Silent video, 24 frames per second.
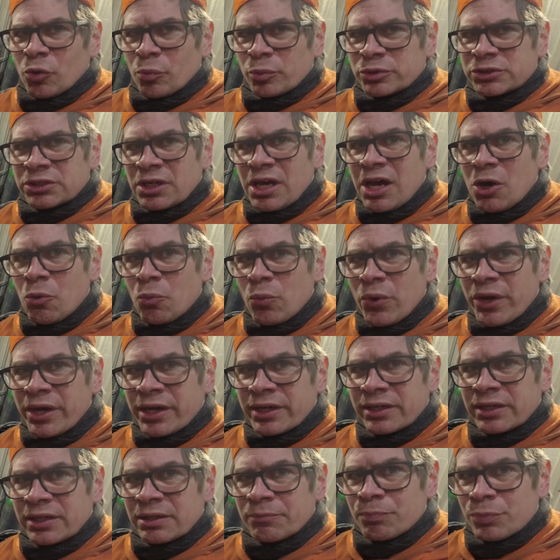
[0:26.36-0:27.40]
tools I'm
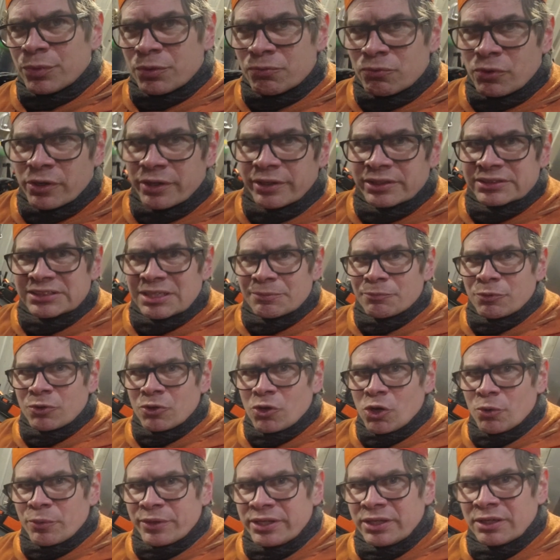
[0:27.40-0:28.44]
welding. For example,
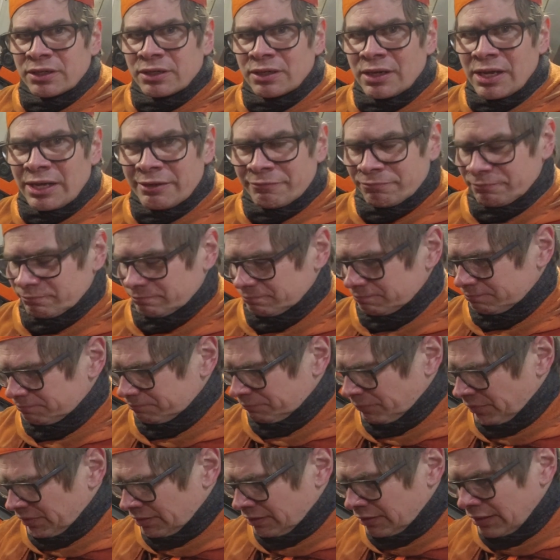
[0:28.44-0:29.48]
over here I
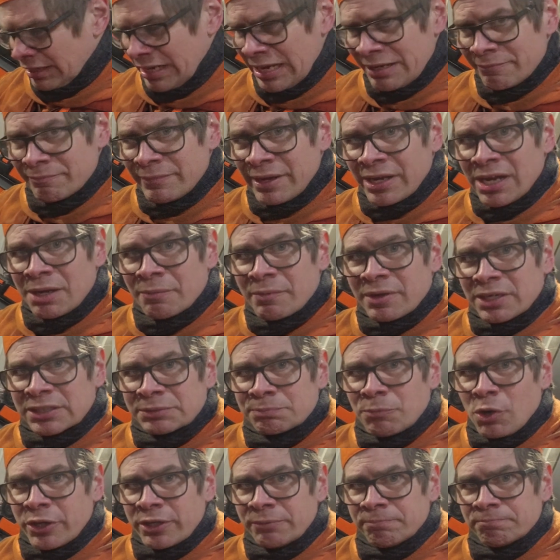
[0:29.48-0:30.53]
I have Megamax
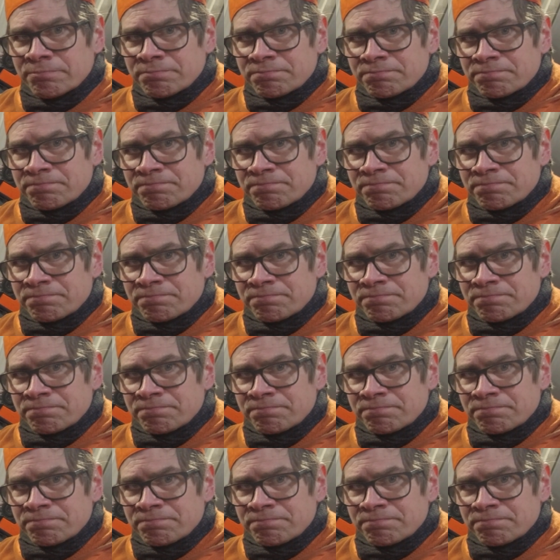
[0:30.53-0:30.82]
Boki,